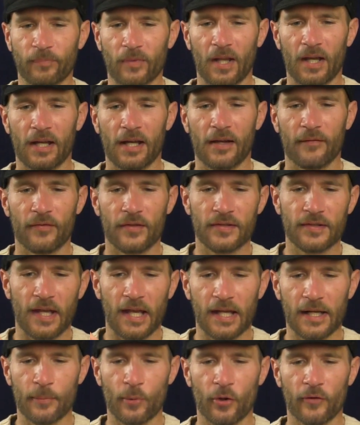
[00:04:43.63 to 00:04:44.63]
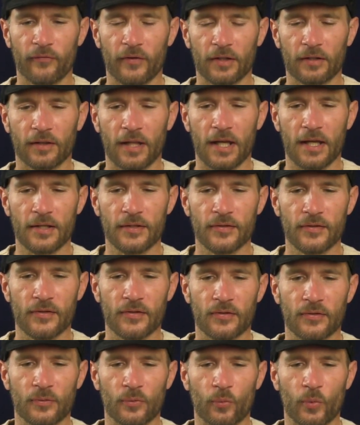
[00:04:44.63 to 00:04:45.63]
I have this anamorphic
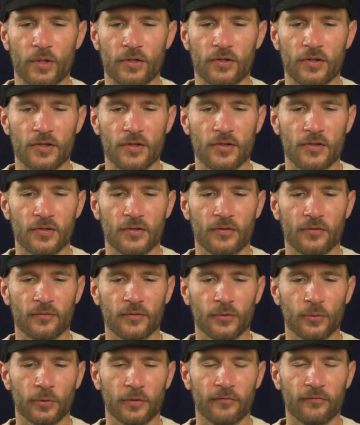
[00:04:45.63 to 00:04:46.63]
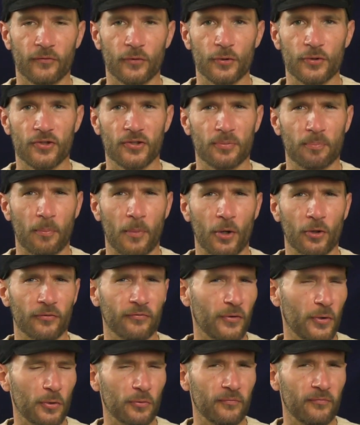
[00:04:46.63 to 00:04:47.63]
lens, which is sort of for
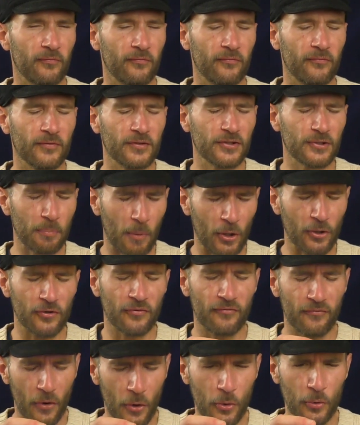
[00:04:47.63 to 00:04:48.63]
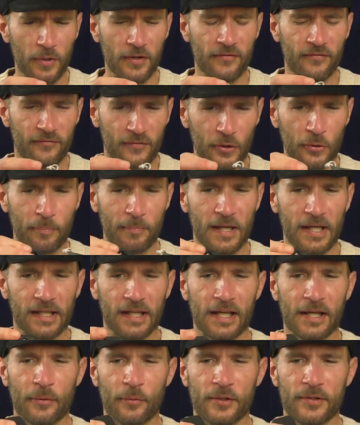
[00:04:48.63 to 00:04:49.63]
smartphone smartphone
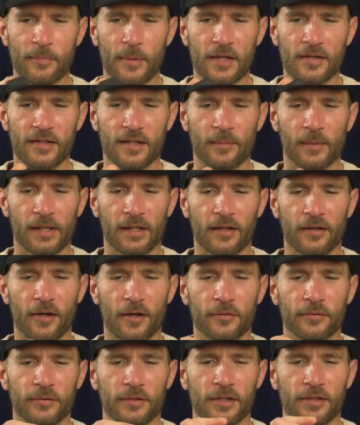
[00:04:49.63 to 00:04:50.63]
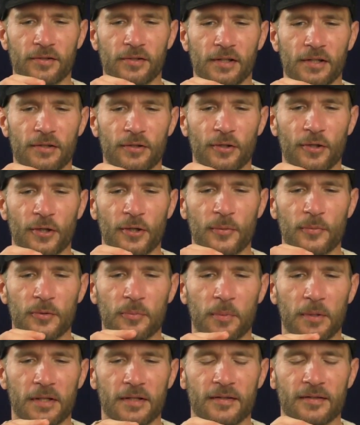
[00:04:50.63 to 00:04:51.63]
filmmaking, which may seem like a contradiction in terms,
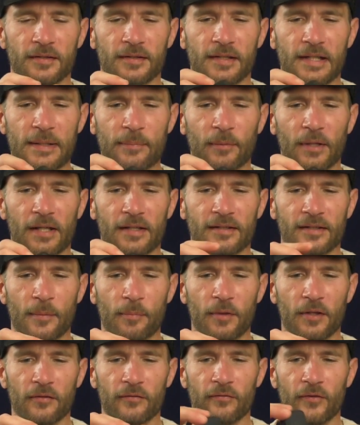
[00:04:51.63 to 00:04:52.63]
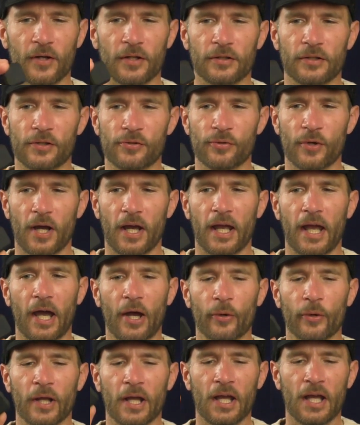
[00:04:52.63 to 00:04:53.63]
but it seemed like something fun to try
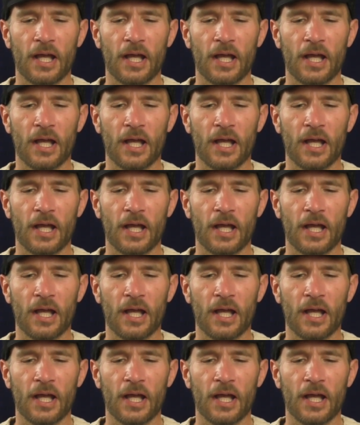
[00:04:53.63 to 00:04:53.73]
out.